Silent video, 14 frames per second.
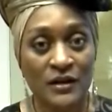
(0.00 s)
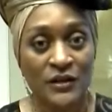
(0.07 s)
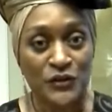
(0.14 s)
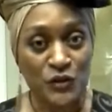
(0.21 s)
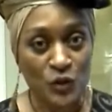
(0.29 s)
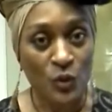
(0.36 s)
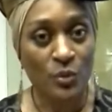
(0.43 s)

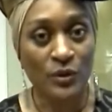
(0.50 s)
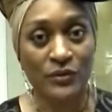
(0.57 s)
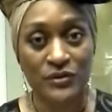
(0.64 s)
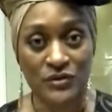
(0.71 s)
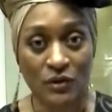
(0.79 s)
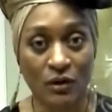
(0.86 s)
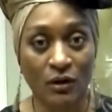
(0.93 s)
so were
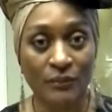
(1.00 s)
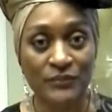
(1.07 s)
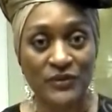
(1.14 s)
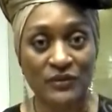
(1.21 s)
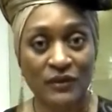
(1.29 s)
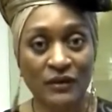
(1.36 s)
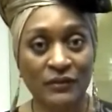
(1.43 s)
the
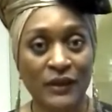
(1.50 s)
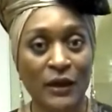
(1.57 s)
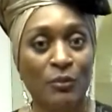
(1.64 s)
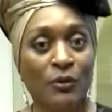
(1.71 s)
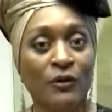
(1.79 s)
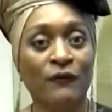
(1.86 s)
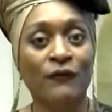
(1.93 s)
Psalms.
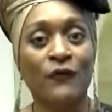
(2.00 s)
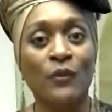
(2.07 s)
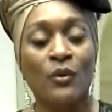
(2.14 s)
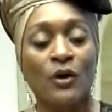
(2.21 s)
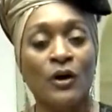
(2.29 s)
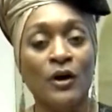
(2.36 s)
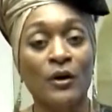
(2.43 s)
They were
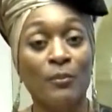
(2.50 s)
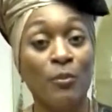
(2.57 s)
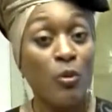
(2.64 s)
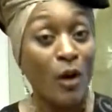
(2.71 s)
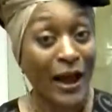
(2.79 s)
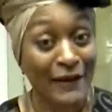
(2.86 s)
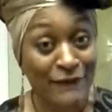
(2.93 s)
for
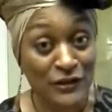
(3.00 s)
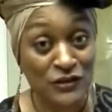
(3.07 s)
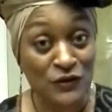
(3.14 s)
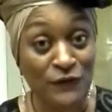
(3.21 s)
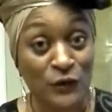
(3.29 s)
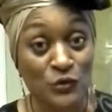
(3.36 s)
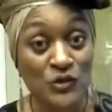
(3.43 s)
private
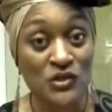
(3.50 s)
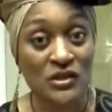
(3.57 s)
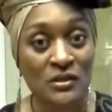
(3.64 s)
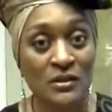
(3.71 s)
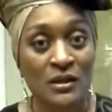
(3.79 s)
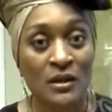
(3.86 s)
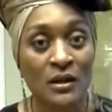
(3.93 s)

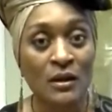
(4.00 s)
devotion,